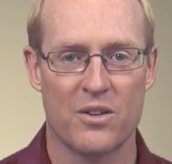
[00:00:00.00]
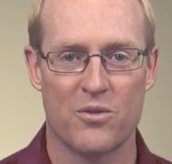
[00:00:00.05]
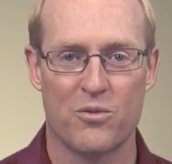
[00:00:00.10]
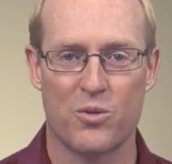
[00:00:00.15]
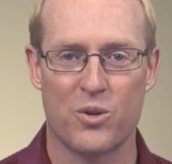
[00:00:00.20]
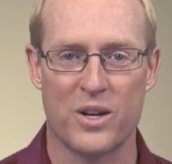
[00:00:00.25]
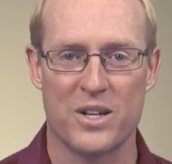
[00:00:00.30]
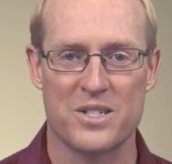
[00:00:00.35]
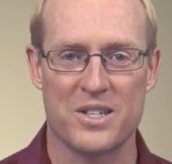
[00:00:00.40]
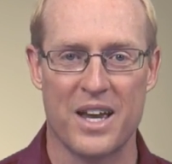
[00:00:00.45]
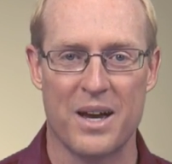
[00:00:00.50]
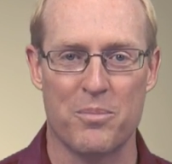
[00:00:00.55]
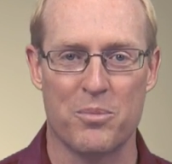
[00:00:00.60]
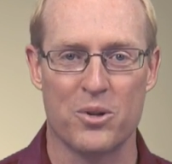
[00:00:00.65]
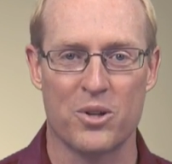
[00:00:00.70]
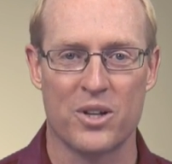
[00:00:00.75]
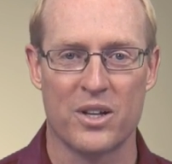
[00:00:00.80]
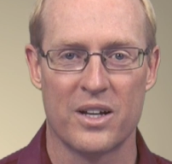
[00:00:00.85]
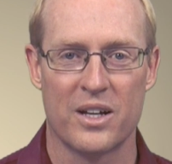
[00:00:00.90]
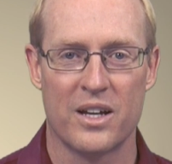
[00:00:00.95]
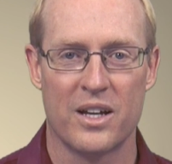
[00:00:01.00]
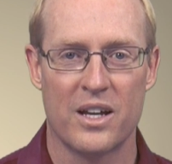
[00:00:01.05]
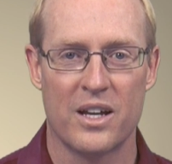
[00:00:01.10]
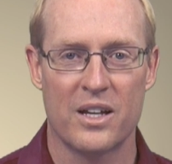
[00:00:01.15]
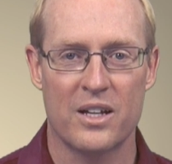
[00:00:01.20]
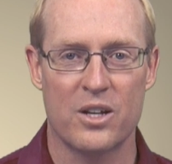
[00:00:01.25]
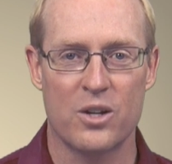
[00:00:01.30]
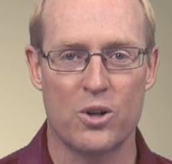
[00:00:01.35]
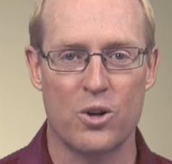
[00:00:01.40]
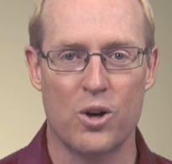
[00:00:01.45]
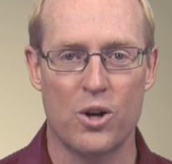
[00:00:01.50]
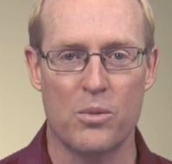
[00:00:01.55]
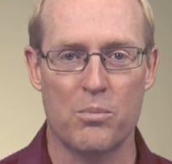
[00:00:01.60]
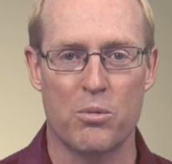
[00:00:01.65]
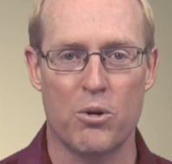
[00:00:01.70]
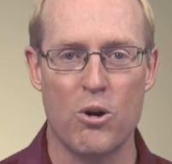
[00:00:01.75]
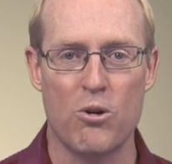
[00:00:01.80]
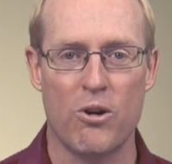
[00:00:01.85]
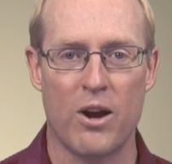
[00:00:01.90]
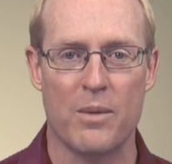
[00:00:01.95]
For example, concurrent
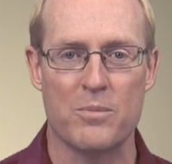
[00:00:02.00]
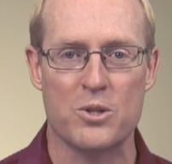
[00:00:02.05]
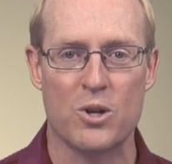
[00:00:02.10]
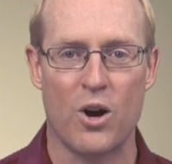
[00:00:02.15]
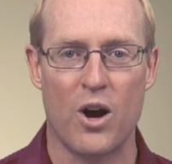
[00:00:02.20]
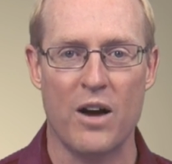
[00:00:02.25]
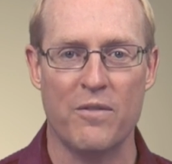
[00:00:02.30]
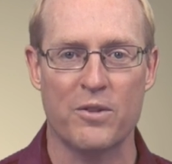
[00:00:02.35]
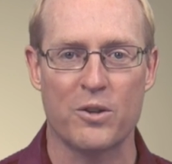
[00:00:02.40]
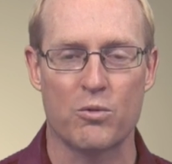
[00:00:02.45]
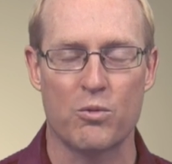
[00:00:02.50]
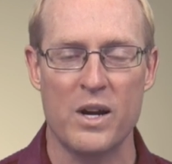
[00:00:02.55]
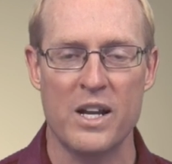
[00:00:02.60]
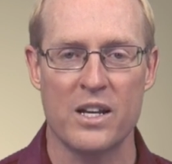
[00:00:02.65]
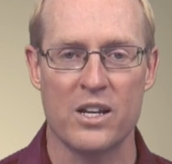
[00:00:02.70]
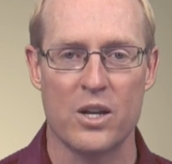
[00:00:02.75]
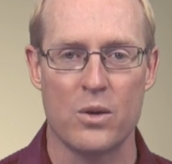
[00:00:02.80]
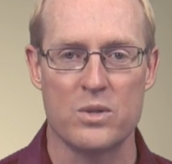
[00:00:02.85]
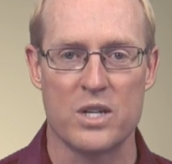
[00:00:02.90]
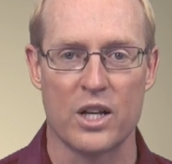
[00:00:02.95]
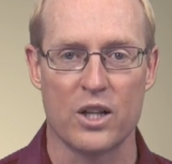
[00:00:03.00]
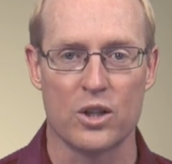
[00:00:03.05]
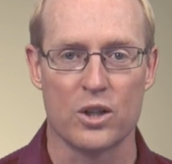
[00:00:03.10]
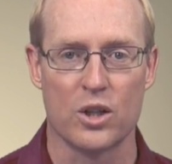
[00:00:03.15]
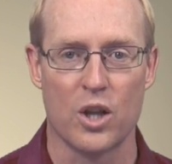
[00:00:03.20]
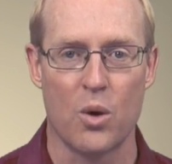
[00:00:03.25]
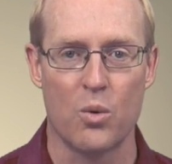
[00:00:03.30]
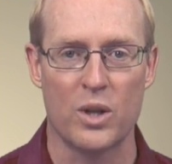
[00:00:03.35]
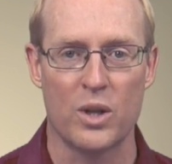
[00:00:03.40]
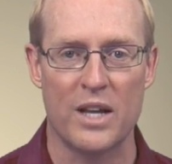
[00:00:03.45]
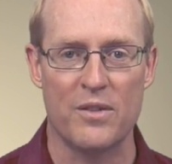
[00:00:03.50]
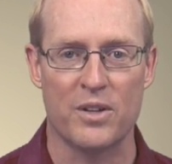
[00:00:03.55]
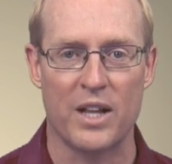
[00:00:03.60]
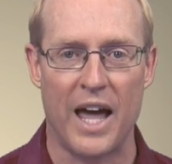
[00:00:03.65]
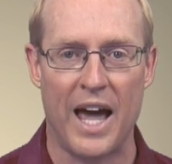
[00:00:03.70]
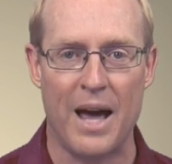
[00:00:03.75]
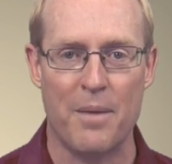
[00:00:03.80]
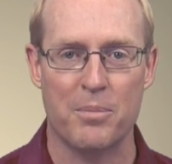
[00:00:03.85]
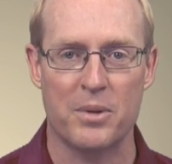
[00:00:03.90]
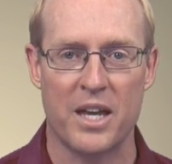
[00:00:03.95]
programs are often written using low-level
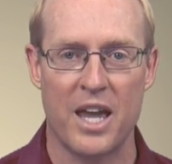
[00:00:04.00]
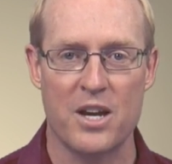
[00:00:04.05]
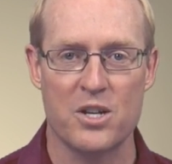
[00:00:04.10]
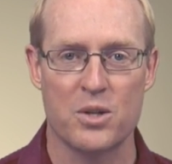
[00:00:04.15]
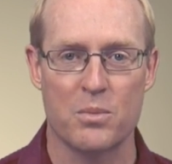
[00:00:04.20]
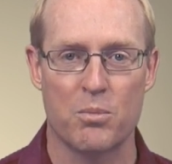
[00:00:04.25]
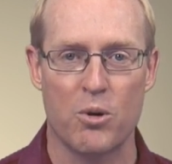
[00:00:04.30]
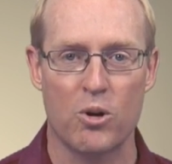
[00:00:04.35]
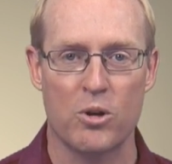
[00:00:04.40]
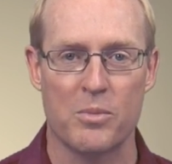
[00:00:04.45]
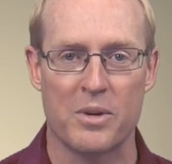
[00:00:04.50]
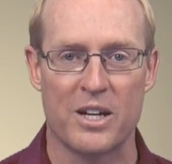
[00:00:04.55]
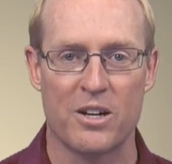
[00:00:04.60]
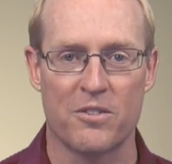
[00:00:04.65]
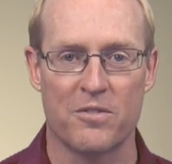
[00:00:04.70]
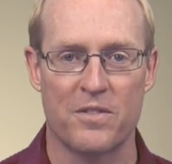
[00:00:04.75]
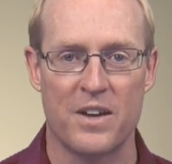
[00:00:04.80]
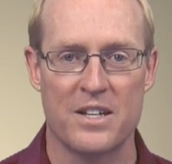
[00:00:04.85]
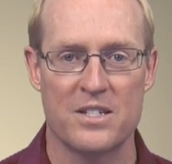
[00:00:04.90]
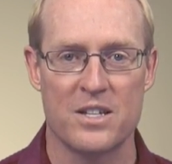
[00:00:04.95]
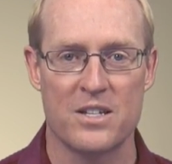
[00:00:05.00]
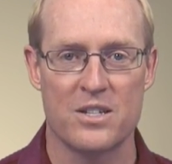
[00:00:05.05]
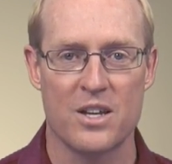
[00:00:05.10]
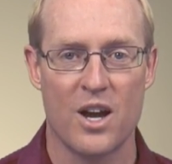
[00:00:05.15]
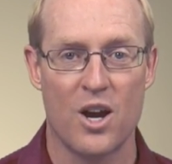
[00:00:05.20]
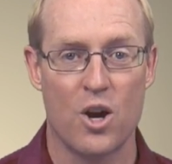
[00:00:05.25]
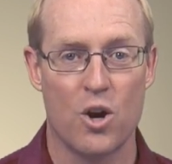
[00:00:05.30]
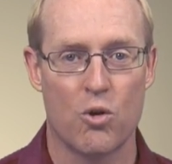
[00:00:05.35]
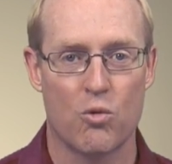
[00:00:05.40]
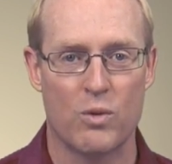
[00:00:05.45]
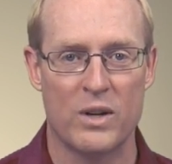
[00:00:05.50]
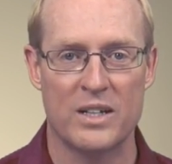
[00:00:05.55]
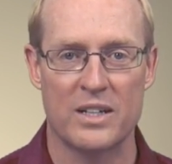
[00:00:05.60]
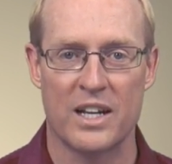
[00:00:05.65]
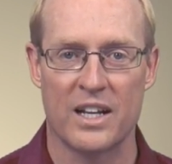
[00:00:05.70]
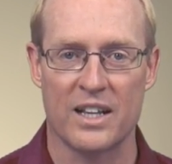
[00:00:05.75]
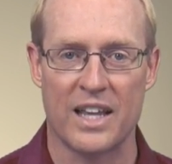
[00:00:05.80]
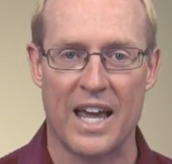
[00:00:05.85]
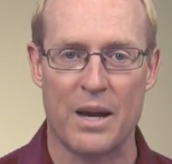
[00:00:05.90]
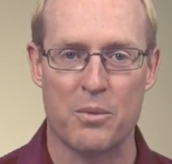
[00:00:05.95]
application programming interfaces written
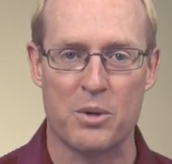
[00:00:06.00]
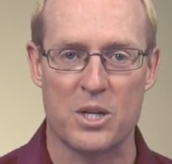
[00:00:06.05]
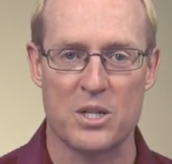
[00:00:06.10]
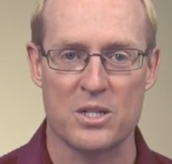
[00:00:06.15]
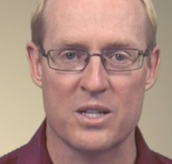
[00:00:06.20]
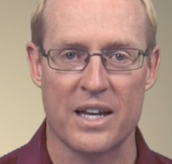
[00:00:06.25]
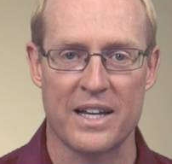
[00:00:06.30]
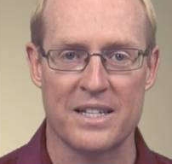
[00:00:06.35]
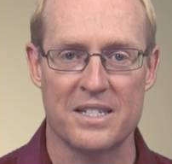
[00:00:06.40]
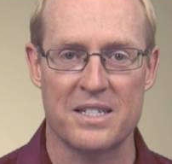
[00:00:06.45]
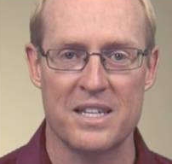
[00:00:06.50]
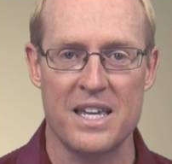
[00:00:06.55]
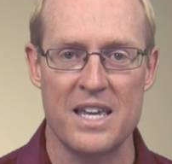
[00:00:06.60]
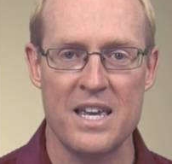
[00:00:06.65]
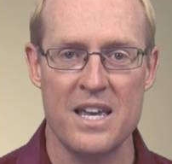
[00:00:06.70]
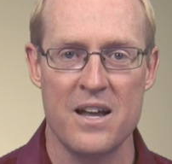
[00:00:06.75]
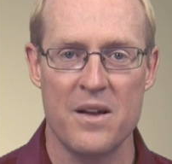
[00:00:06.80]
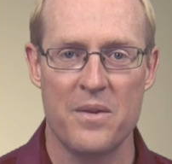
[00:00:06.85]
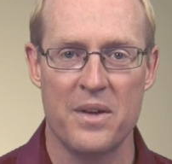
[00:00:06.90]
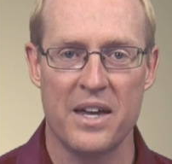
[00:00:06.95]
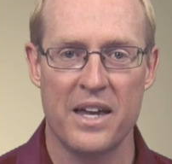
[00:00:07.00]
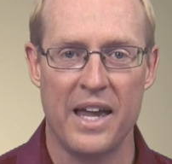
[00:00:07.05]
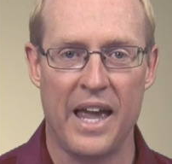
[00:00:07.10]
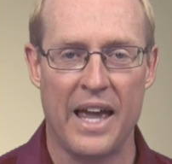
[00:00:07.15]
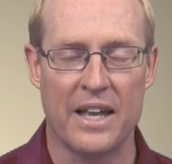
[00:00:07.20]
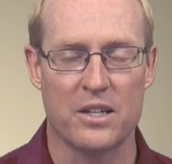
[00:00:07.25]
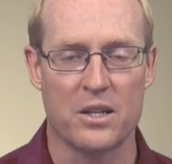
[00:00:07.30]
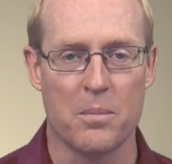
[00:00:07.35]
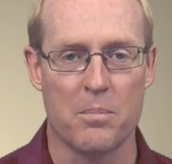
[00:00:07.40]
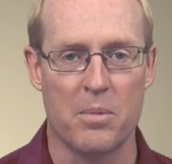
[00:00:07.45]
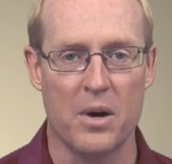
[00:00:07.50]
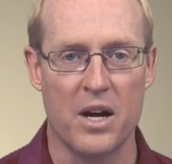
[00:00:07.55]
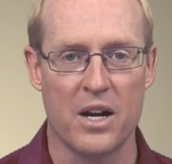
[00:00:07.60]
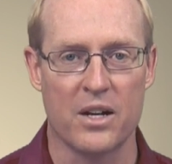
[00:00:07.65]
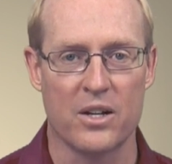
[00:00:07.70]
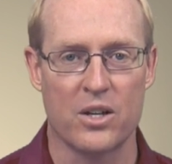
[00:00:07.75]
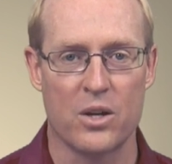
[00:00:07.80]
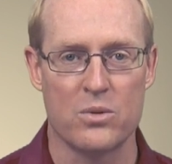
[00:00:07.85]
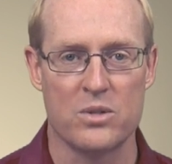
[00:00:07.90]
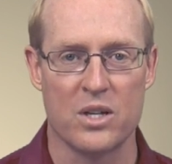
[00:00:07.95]
in languages like C and
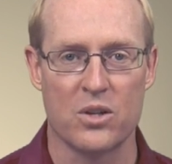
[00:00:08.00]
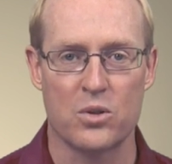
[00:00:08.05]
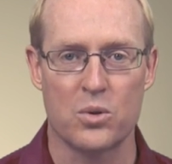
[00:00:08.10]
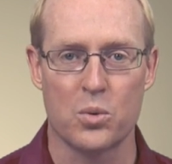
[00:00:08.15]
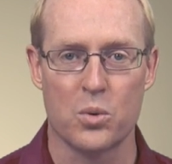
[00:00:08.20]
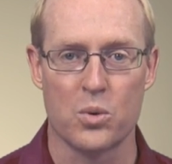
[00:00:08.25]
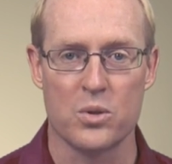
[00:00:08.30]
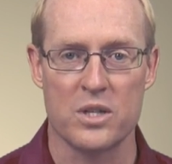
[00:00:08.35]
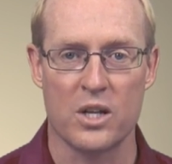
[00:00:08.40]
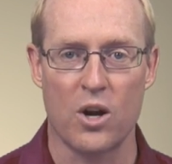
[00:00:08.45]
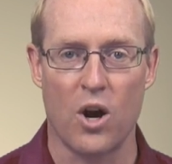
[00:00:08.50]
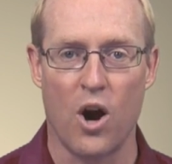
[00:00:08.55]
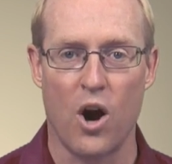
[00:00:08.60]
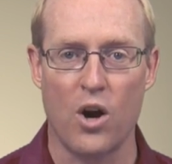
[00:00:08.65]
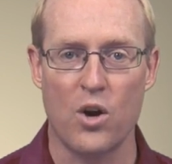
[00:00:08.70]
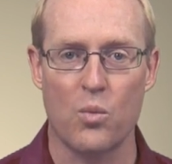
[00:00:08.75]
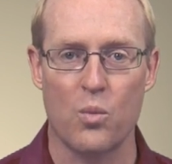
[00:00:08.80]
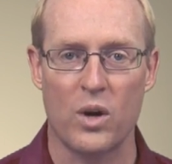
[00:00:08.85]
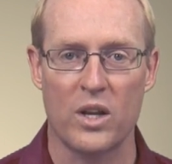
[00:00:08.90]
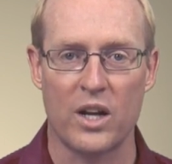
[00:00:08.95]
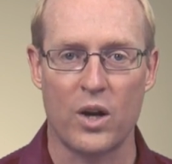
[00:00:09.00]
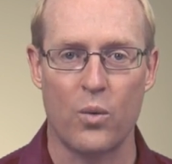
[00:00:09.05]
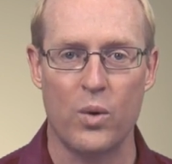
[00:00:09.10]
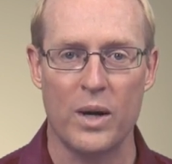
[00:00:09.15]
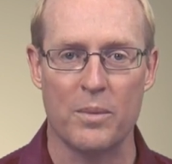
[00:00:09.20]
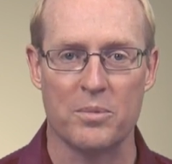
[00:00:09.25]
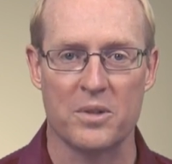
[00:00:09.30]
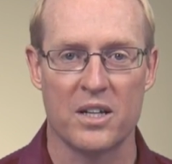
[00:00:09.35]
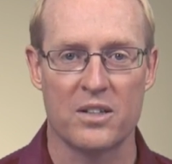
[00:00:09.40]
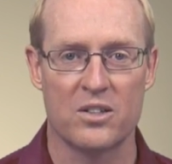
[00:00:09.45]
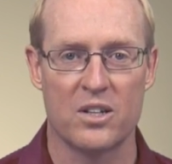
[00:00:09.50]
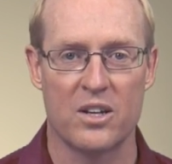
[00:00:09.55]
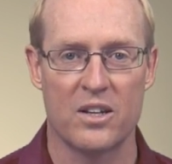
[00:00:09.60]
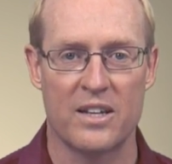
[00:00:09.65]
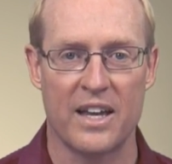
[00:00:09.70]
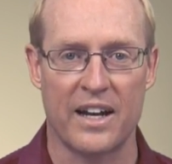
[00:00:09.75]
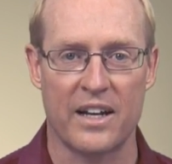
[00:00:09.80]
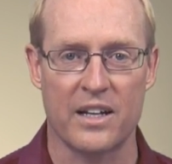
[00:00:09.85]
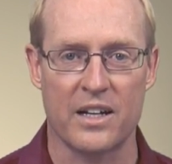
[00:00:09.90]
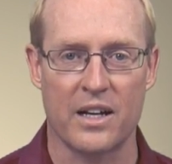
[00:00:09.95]
debugged using tools that aren't well equipped to
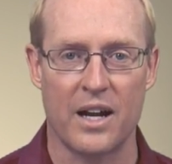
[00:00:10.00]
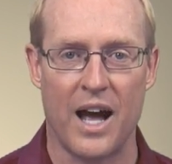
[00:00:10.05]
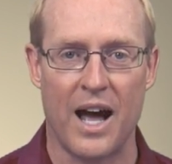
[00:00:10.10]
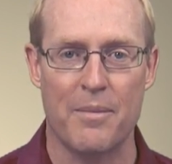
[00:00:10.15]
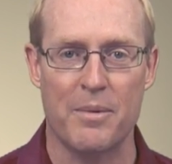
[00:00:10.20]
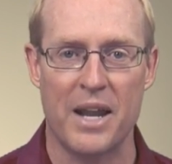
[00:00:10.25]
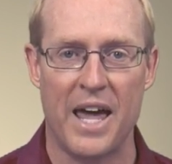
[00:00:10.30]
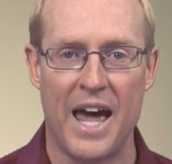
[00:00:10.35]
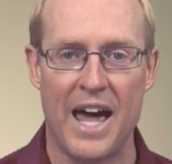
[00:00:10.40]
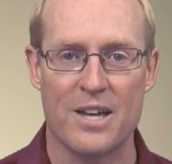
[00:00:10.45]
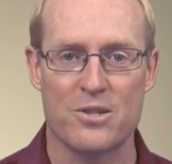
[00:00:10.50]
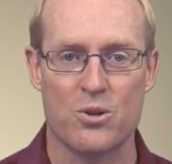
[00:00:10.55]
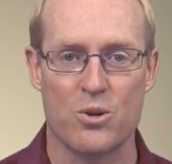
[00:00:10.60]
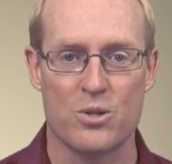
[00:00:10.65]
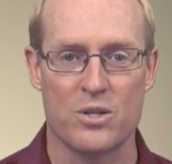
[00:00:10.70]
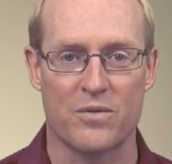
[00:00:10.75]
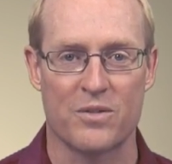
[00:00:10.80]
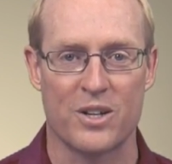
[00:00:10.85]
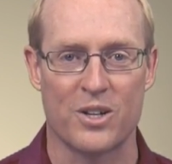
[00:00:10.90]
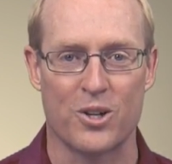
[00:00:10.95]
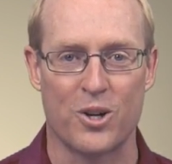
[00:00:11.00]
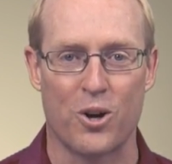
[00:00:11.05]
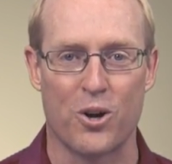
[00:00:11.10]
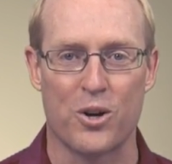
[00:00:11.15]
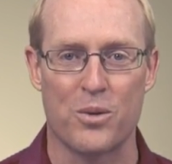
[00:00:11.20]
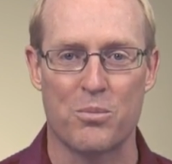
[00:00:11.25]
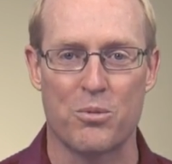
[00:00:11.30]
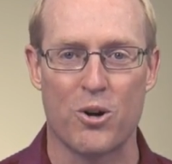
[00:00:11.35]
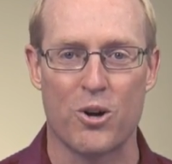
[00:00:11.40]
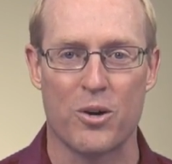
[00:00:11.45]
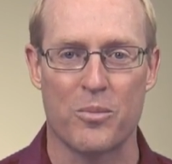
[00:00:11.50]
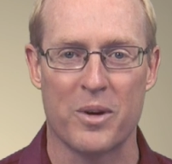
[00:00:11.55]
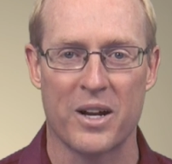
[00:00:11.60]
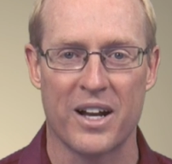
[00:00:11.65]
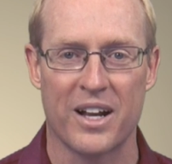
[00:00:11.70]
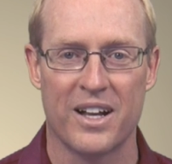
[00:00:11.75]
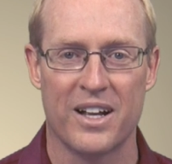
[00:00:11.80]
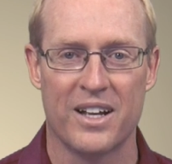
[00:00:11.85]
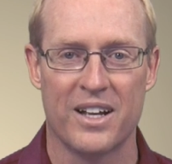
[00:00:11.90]
detect common hazards of concurrent programming.